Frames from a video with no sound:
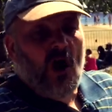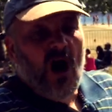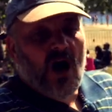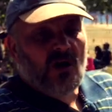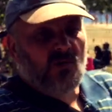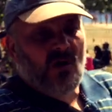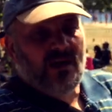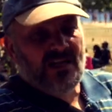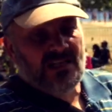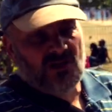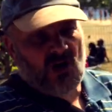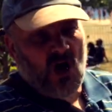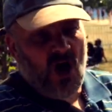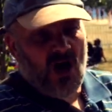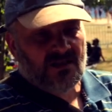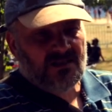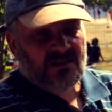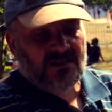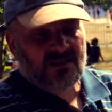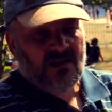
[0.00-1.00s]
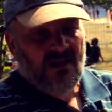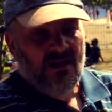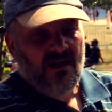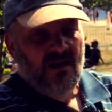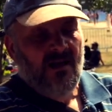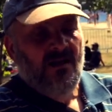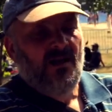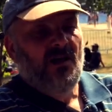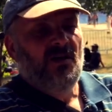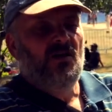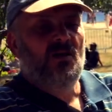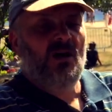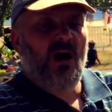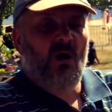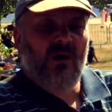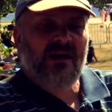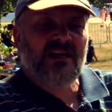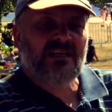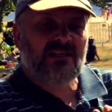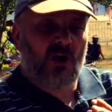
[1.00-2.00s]
God what is God's. You
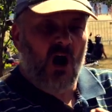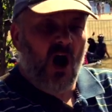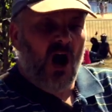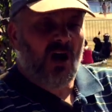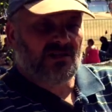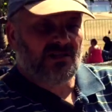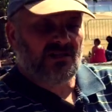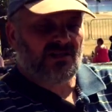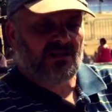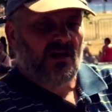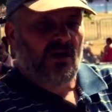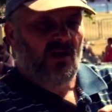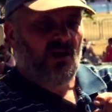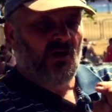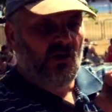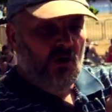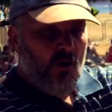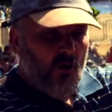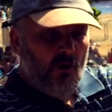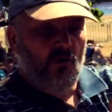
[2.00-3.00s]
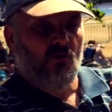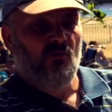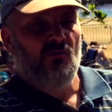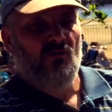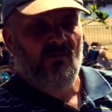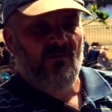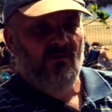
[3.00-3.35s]
know what is God's? You.